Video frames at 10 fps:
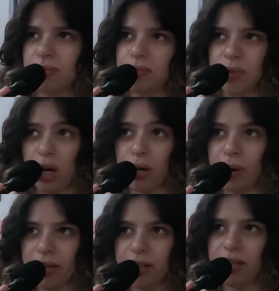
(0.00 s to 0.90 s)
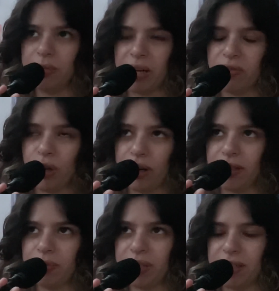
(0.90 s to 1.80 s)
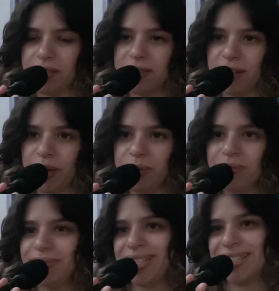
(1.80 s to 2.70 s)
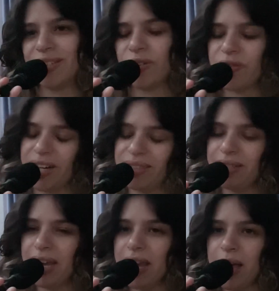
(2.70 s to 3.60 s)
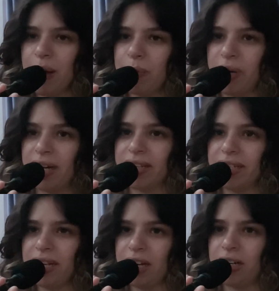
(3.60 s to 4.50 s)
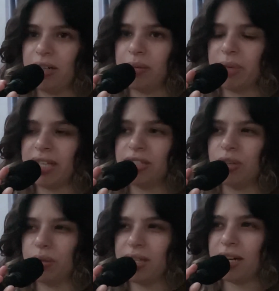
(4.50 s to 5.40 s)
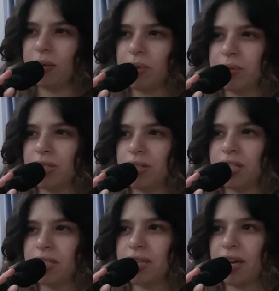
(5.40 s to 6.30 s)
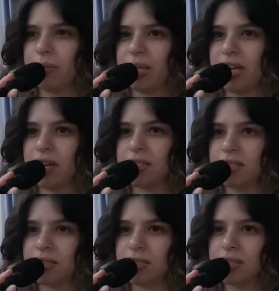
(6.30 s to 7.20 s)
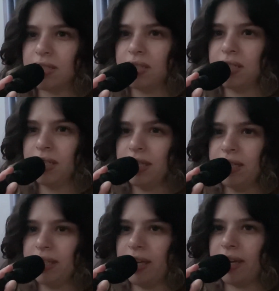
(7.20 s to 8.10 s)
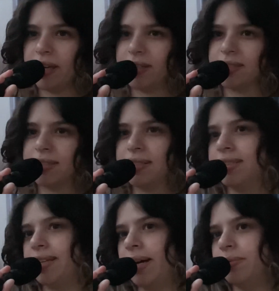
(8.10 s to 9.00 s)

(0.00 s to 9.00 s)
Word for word: talk about it in my vlog because, you know, this is for fun. But I don't think I'll be returning to AnimeNEXT, and yeah,